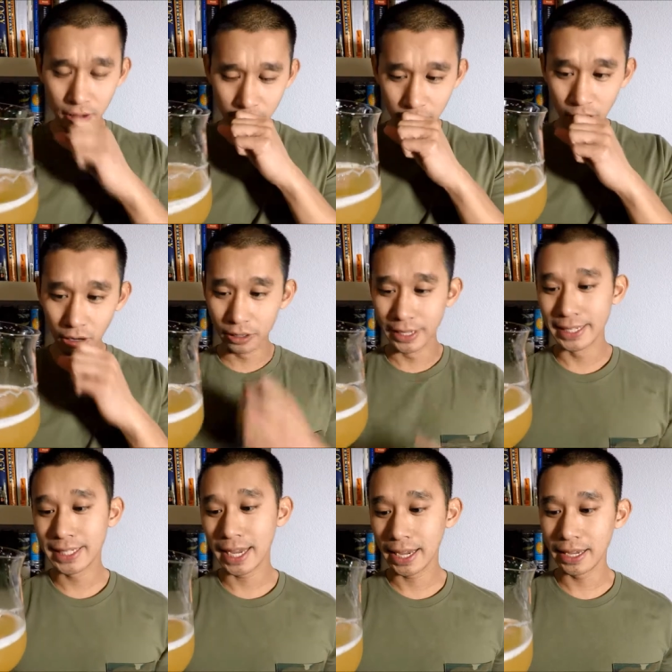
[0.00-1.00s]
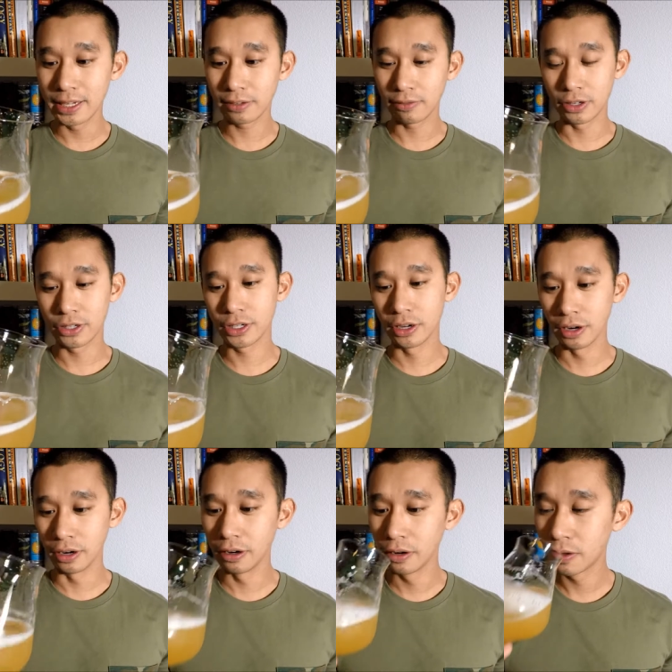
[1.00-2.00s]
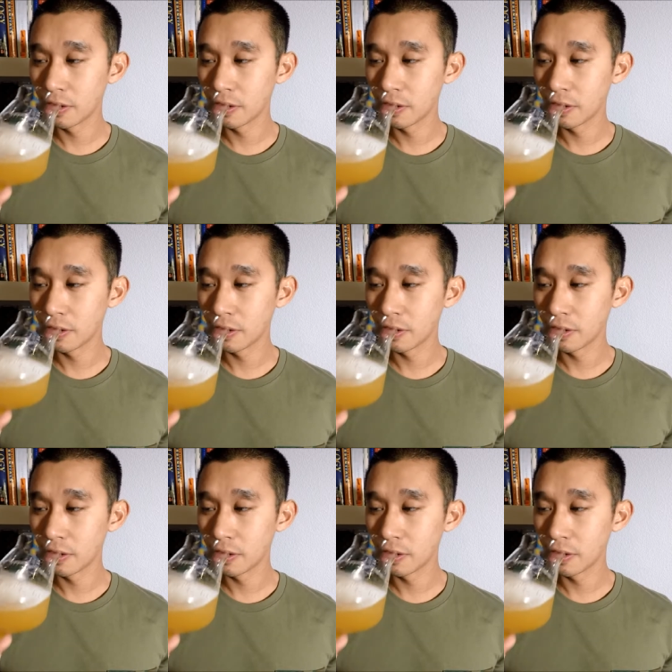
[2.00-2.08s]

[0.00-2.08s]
the taste for sure.